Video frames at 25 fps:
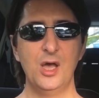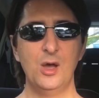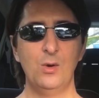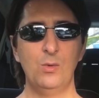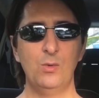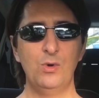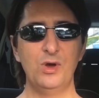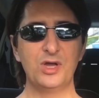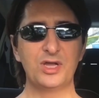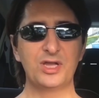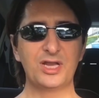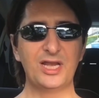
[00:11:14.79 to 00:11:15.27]

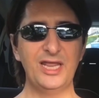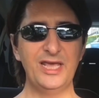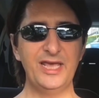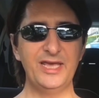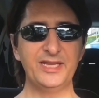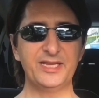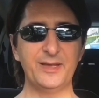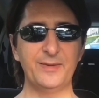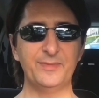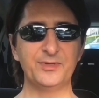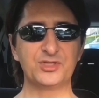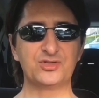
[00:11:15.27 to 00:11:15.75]
were clear
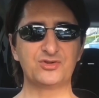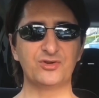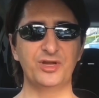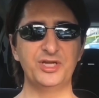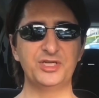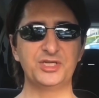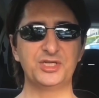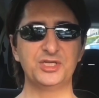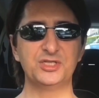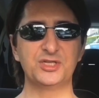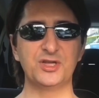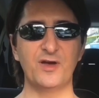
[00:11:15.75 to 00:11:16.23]

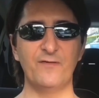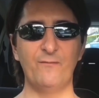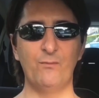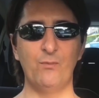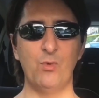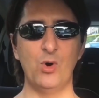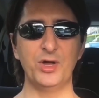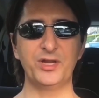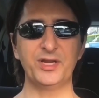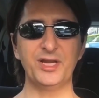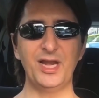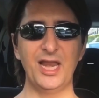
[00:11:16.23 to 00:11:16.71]
demonstrations of
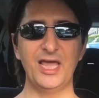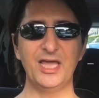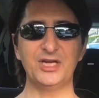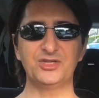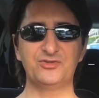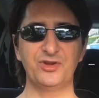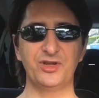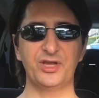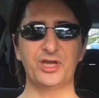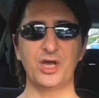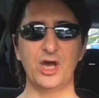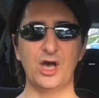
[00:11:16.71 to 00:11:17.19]
what
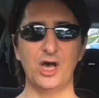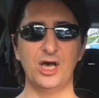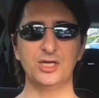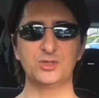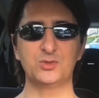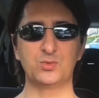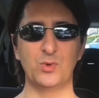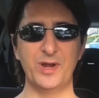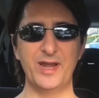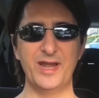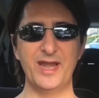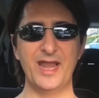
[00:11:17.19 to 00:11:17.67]
electric
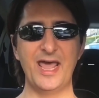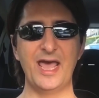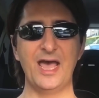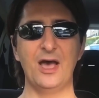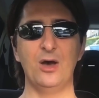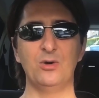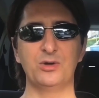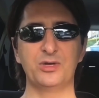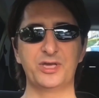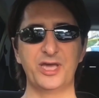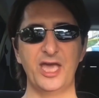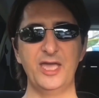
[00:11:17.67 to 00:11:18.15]
cars were
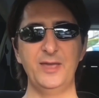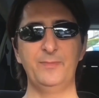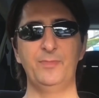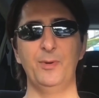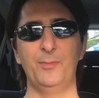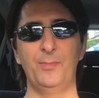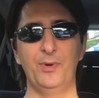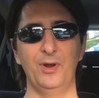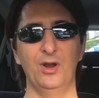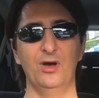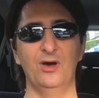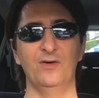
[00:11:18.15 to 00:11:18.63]
now
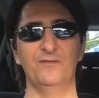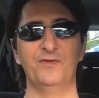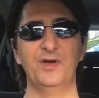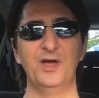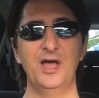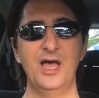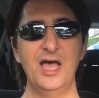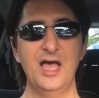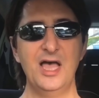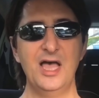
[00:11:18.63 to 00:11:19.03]
capable of.